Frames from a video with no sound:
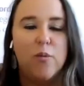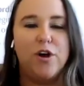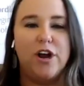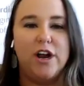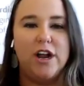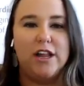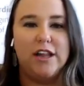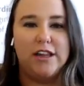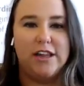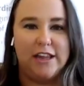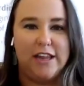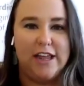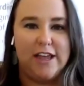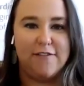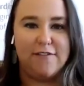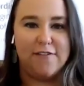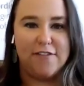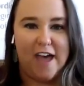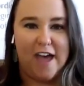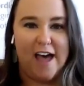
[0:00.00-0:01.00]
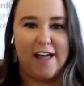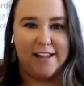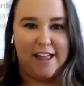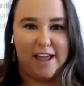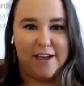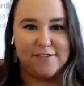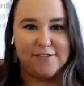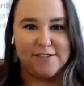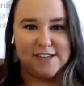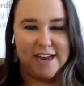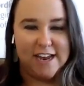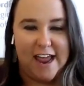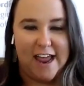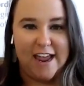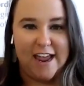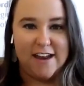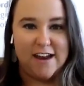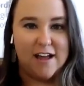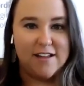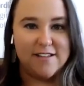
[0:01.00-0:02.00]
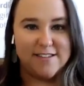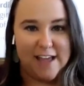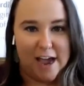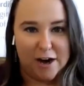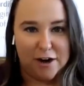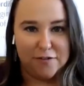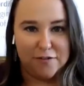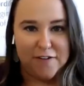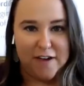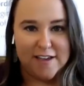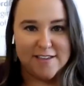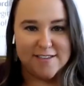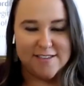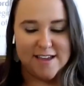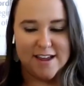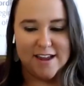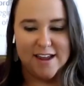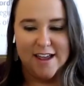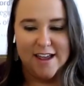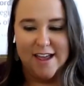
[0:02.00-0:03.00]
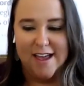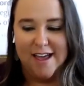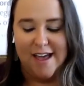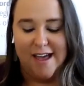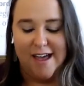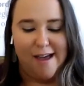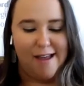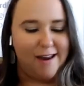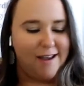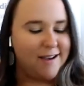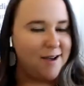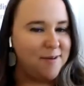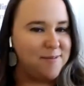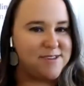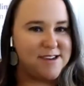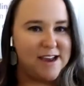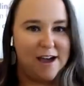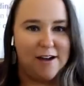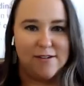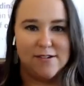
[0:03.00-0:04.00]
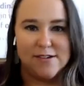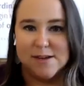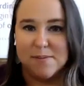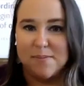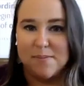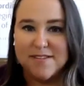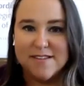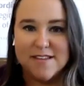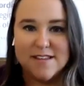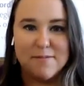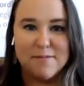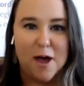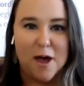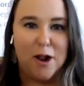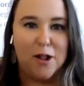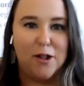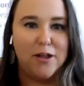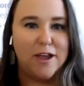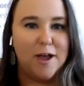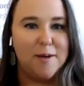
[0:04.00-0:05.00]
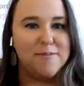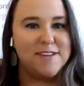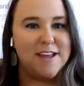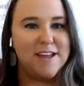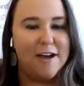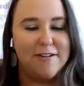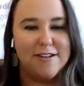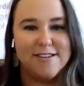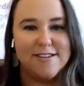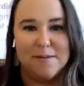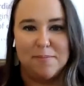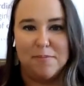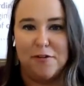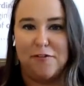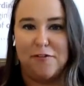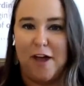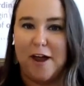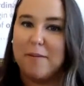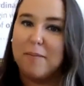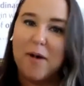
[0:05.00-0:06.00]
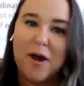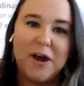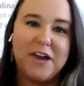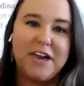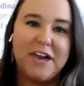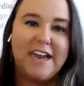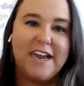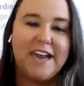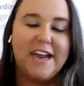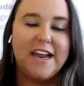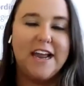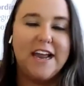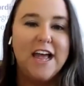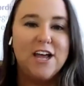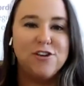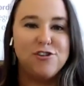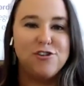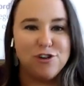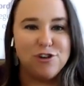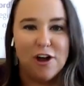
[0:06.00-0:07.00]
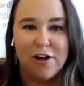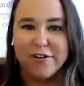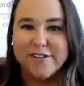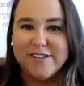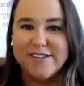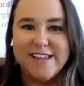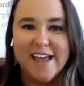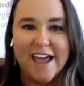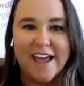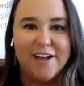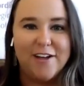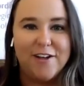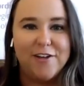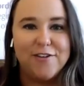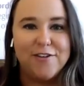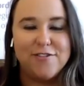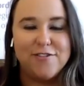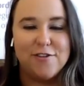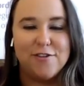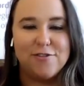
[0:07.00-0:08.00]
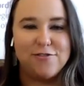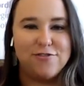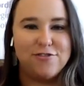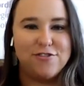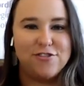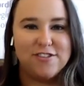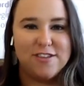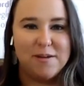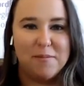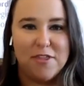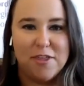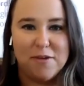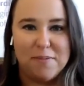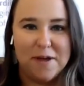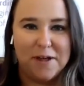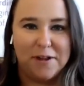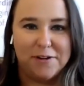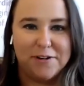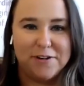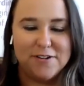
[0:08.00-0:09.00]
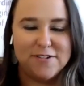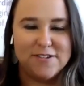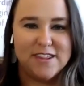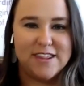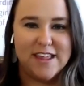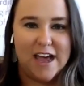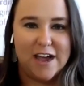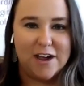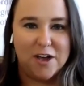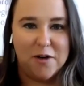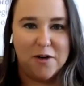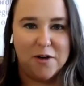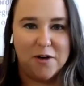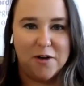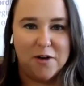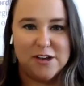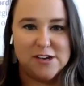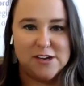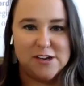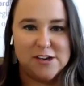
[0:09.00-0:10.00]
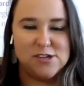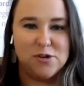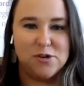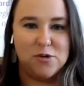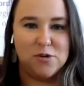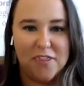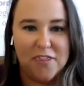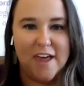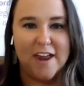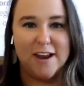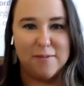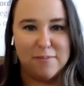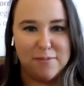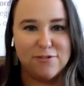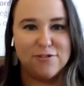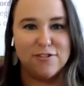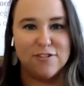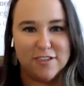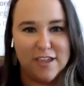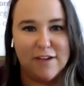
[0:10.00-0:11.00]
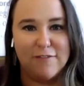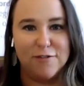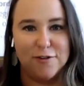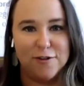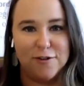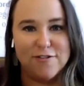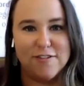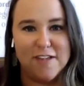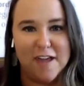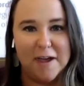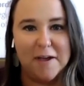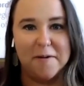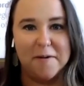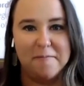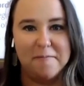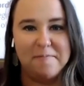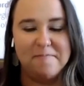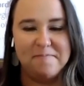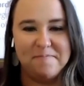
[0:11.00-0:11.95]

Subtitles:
We're going to live that life today and not sacrifice it. And it comes down to business model. It comes down to simplified marketing, strong sales. Those are just some of the pillars that go into what that ambitious life looks like.